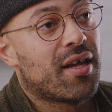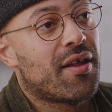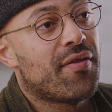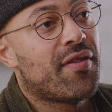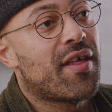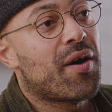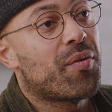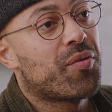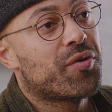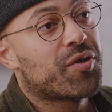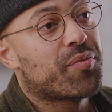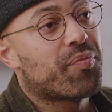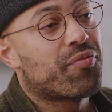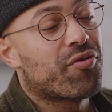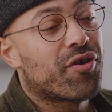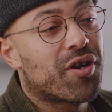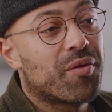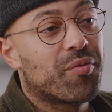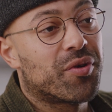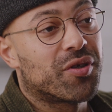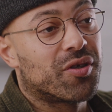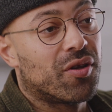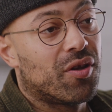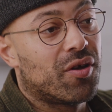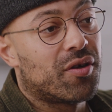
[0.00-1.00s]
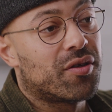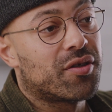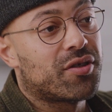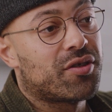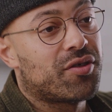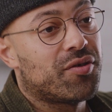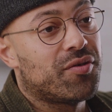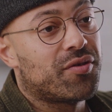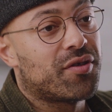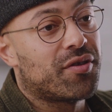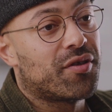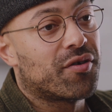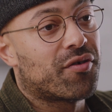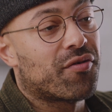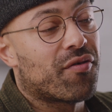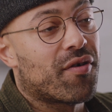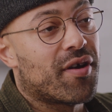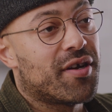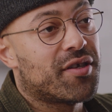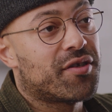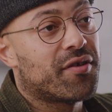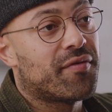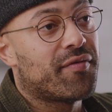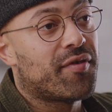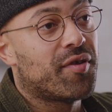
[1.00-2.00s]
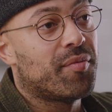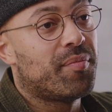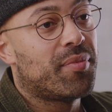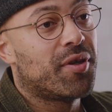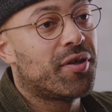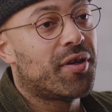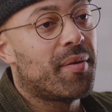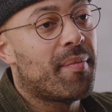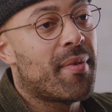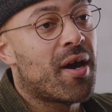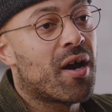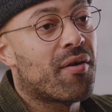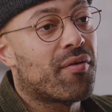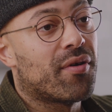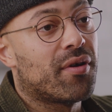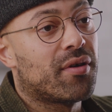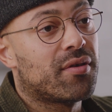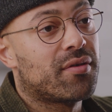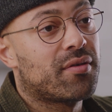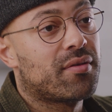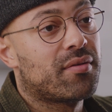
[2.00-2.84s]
And that was pretty much launched due to the craze of the Bloody Mary.